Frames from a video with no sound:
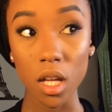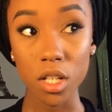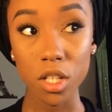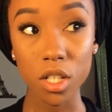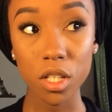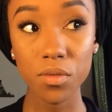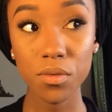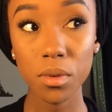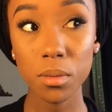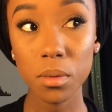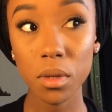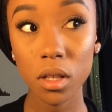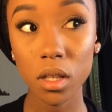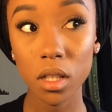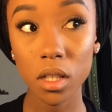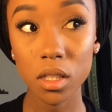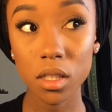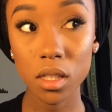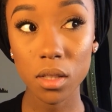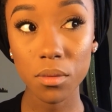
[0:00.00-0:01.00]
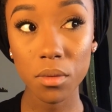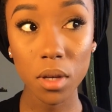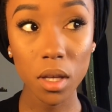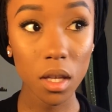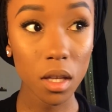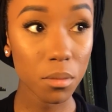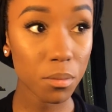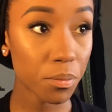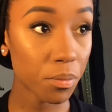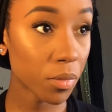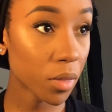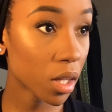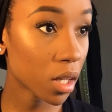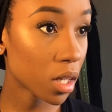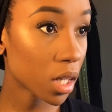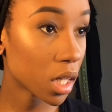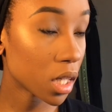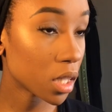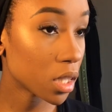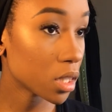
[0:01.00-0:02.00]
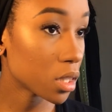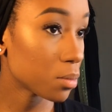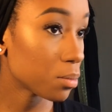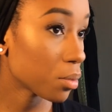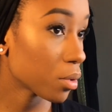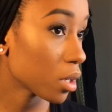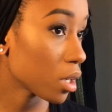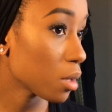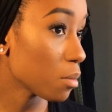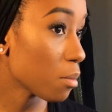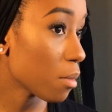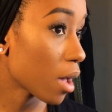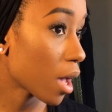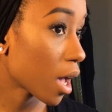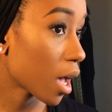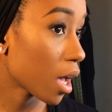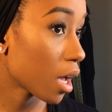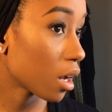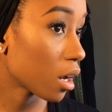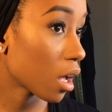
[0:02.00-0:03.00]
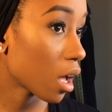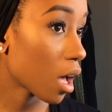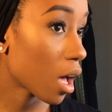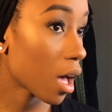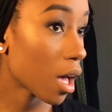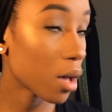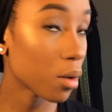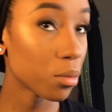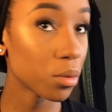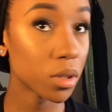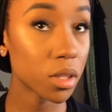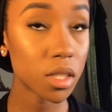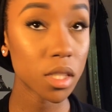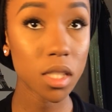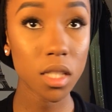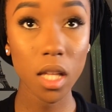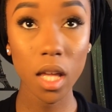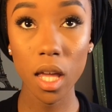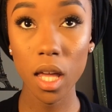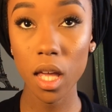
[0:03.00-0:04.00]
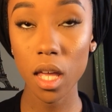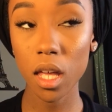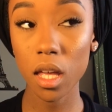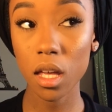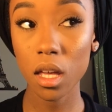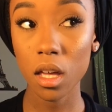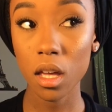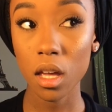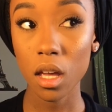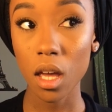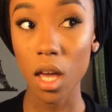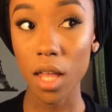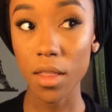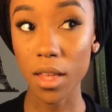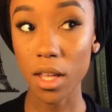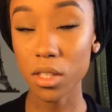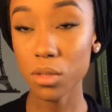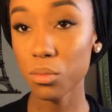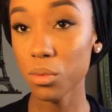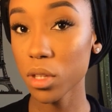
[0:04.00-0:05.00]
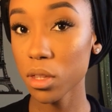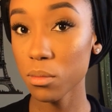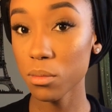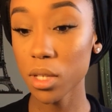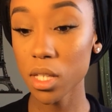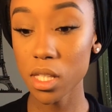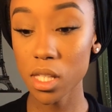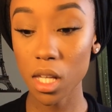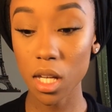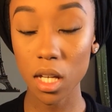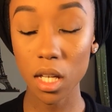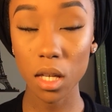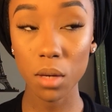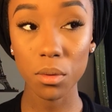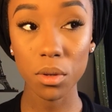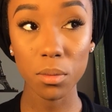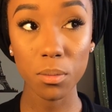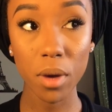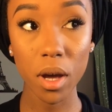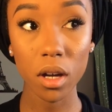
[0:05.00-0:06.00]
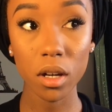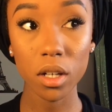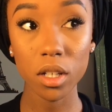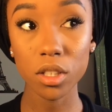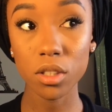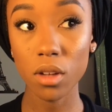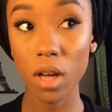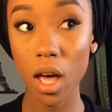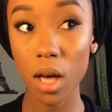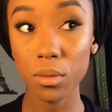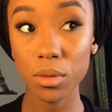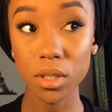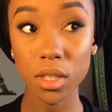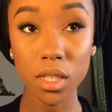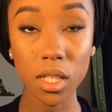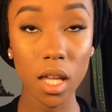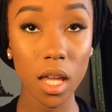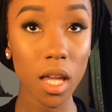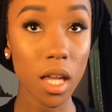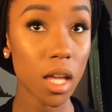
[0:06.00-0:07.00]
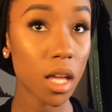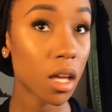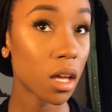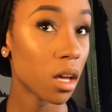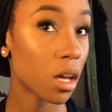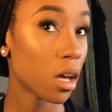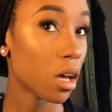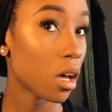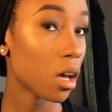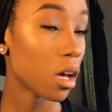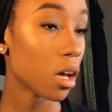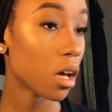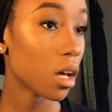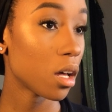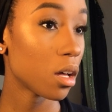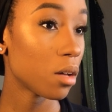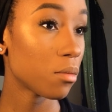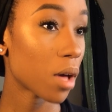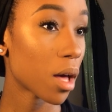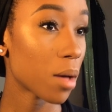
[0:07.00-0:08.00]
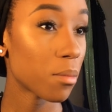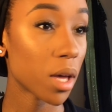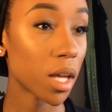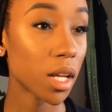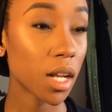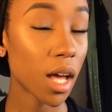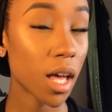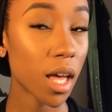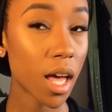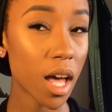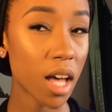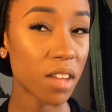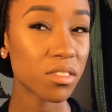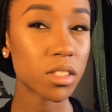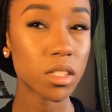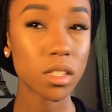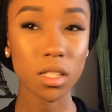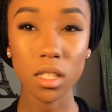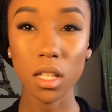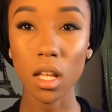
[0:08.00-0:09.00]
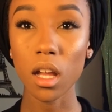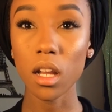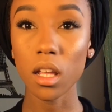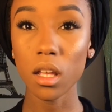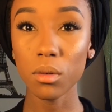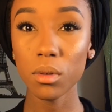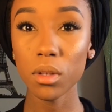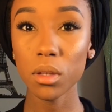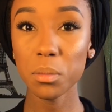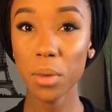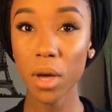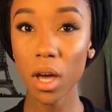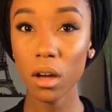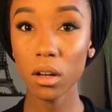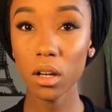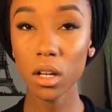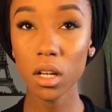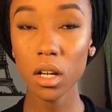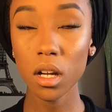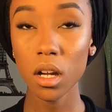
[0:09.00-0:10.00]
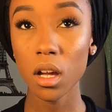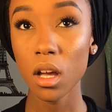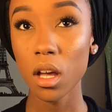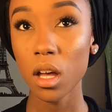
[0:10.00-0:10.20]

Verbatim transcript: Just from the looks of it, it is pretty matte, I would say, and that's with me setting it with powder, so I would say um, I might not have to set it with powder.